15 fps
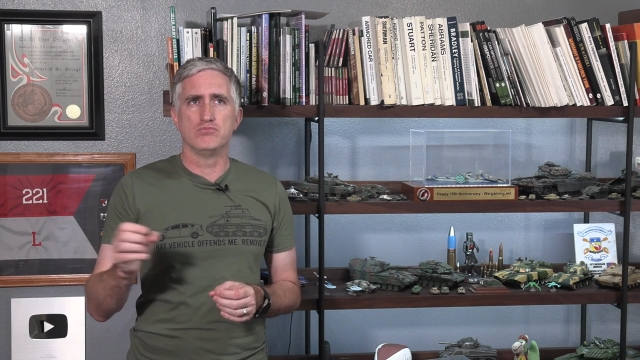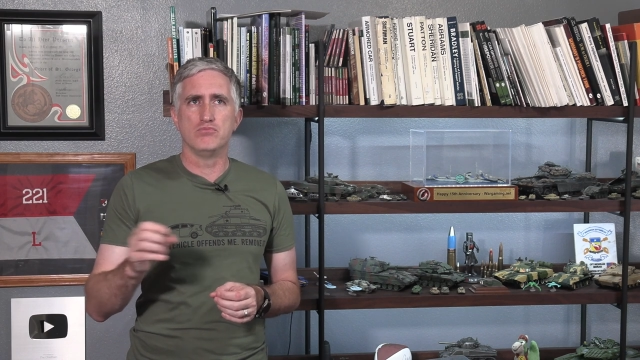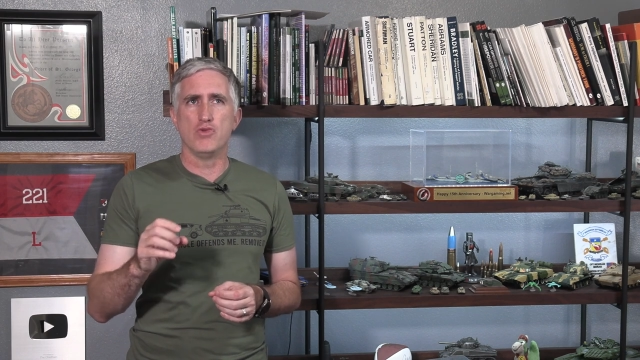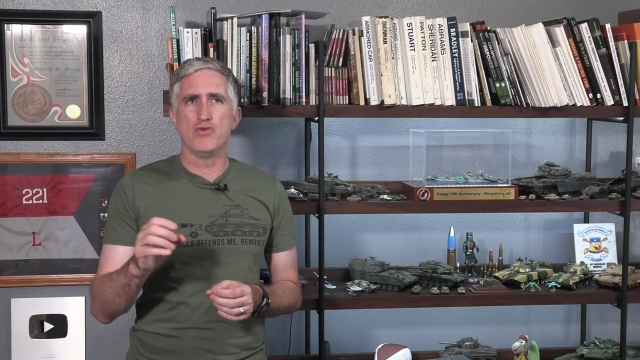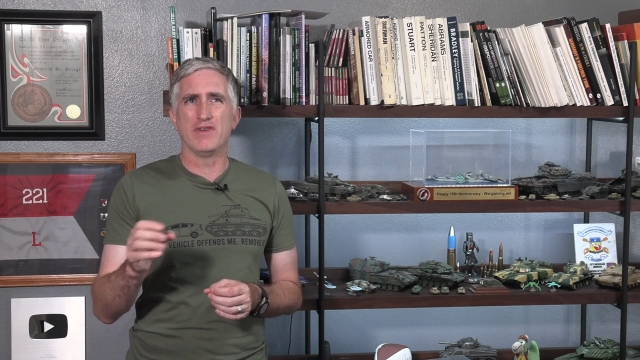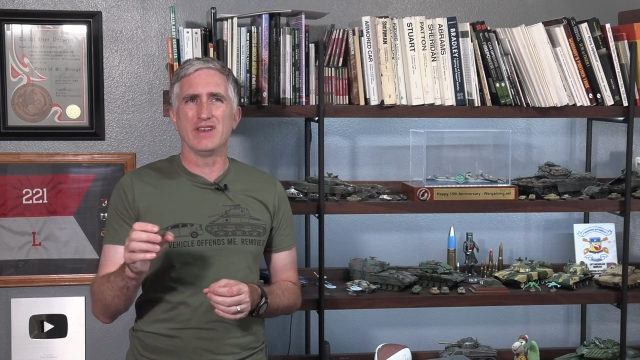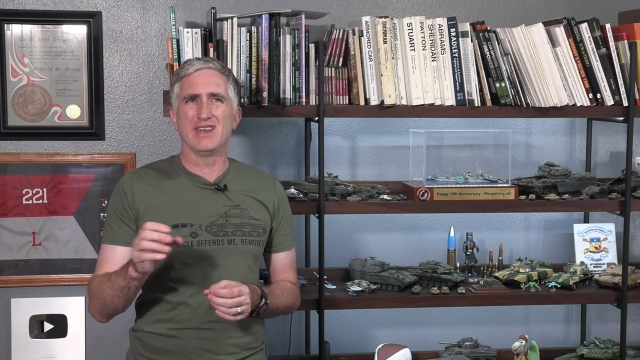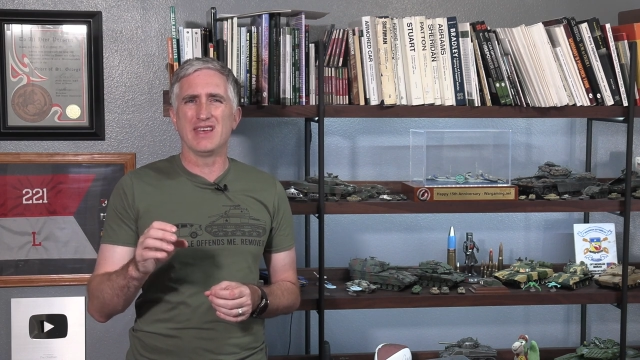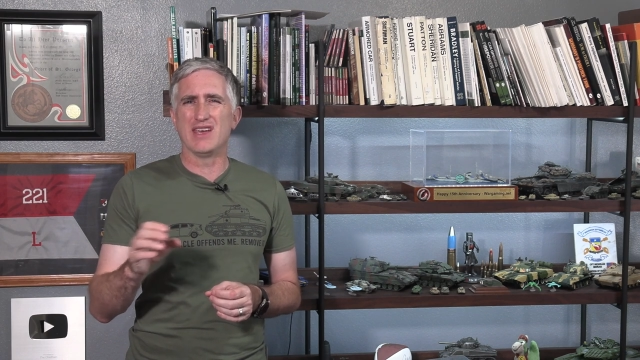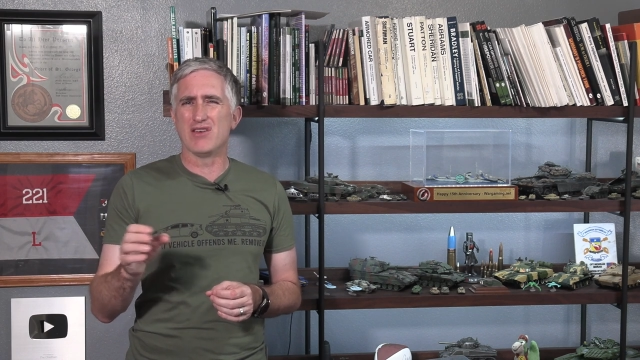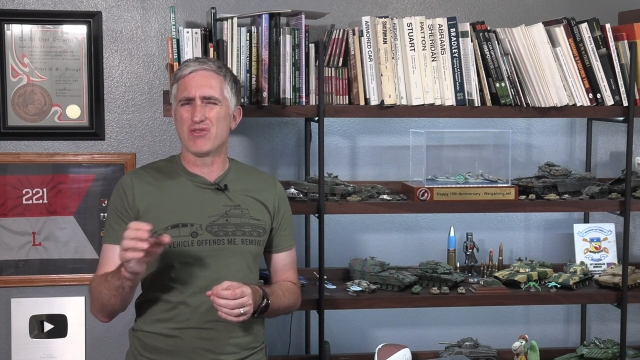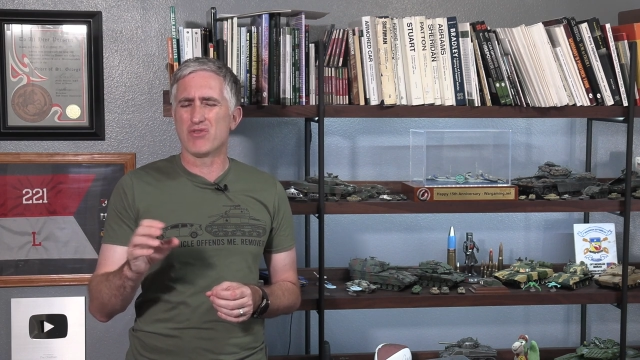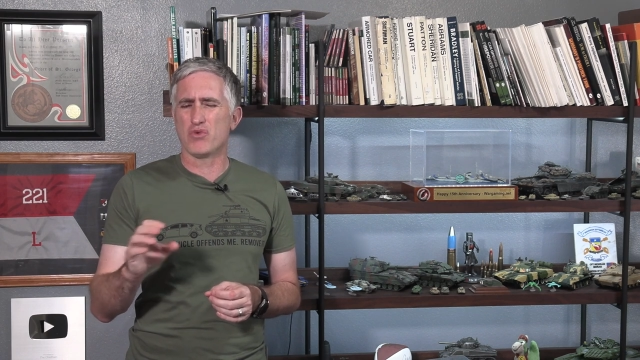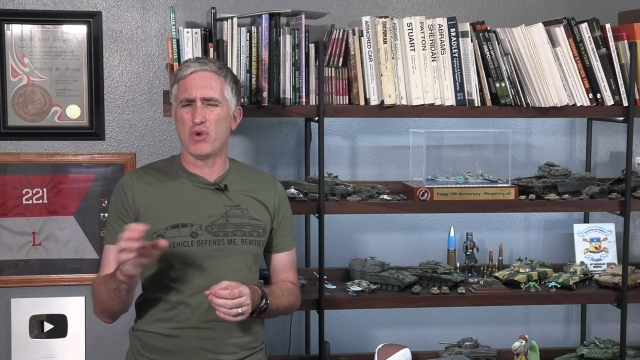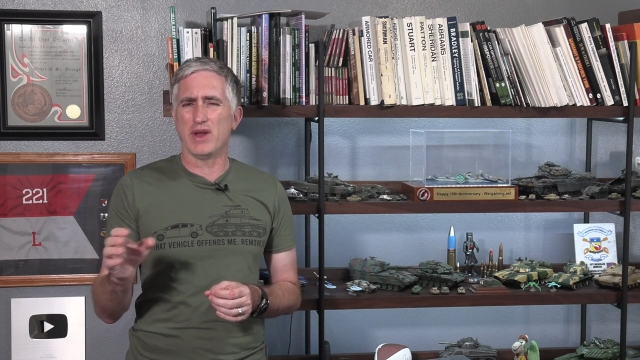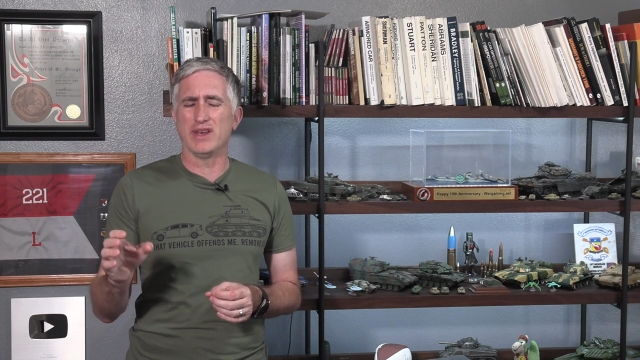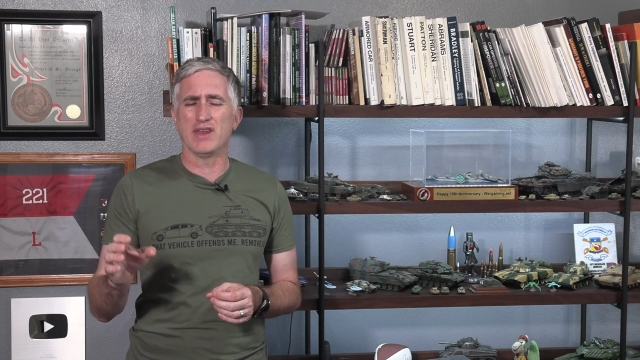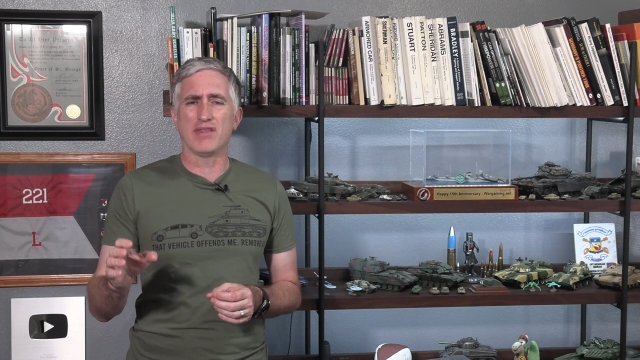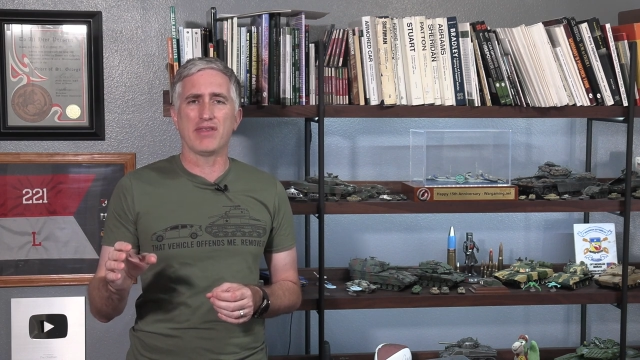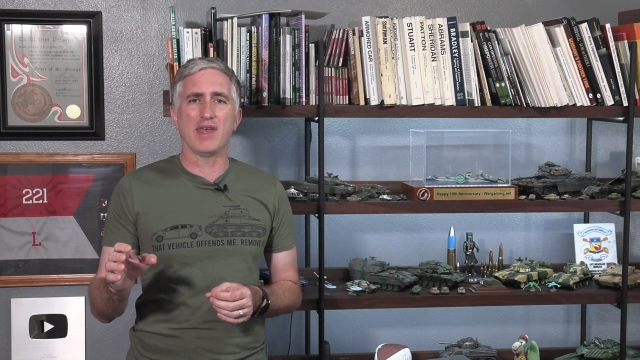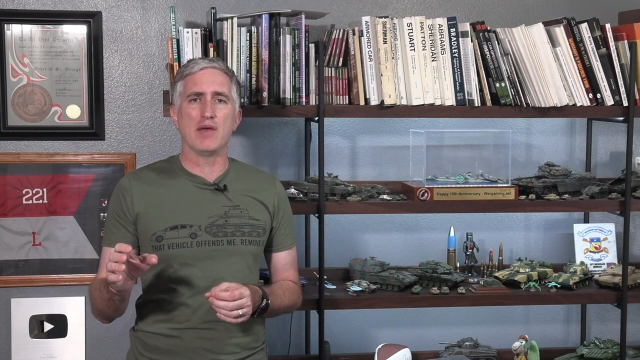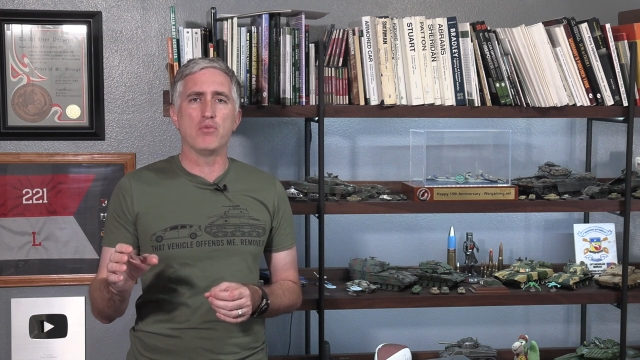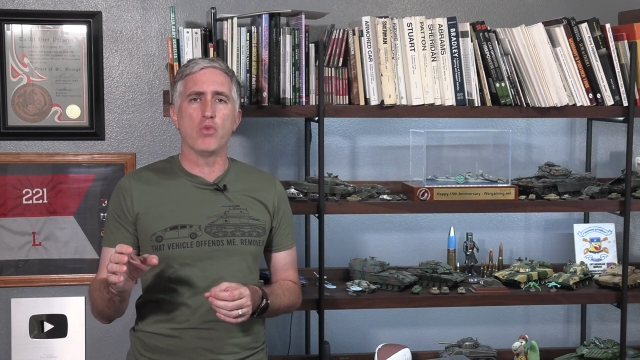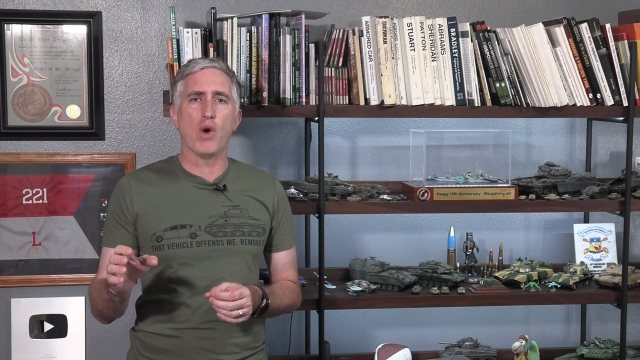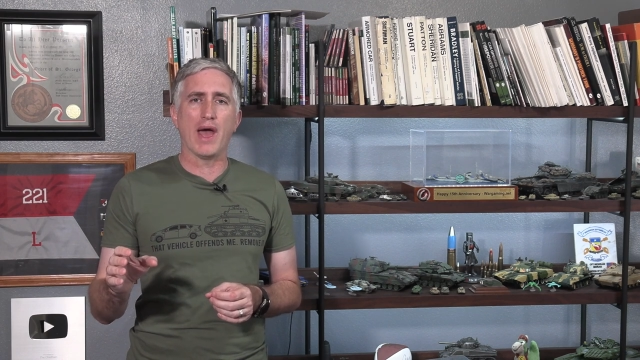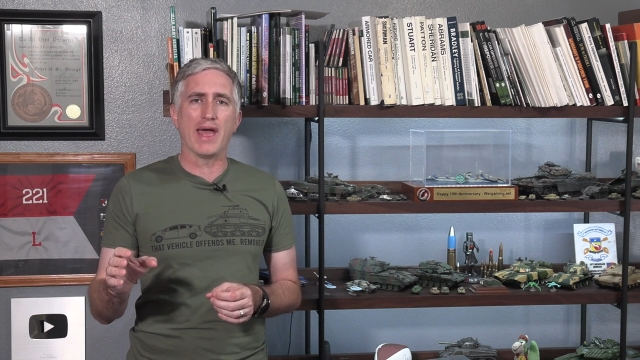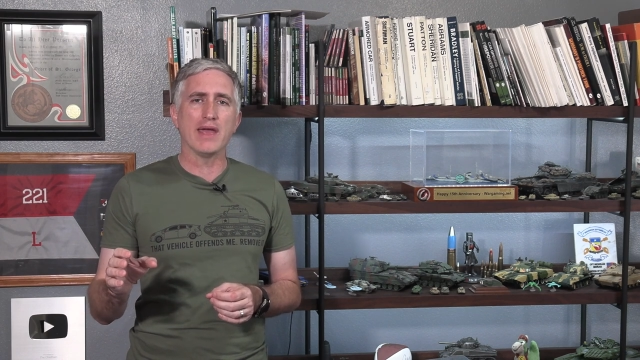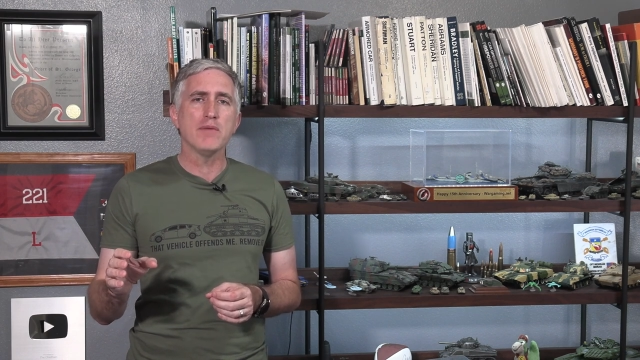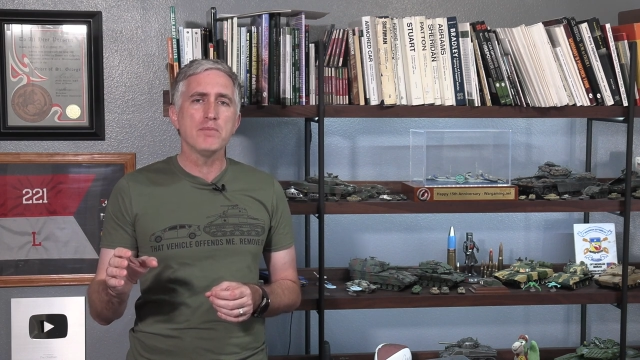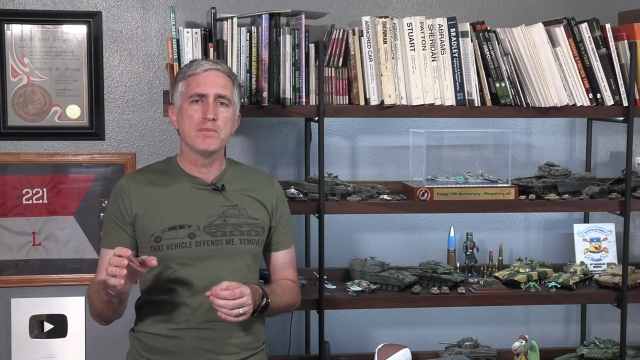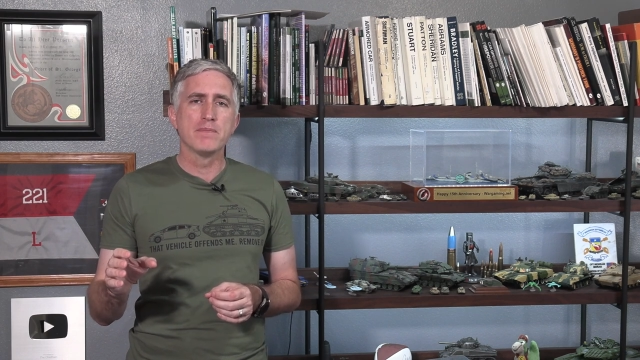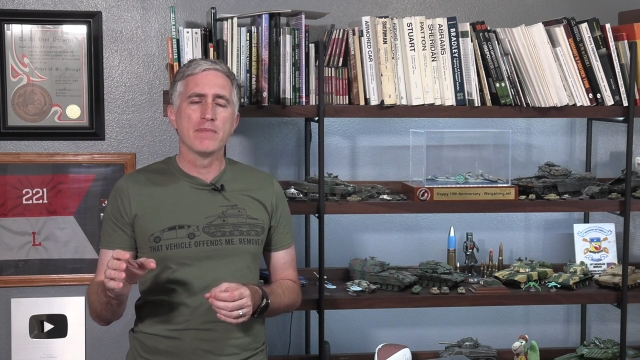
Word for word: moving the gears quite in the same way.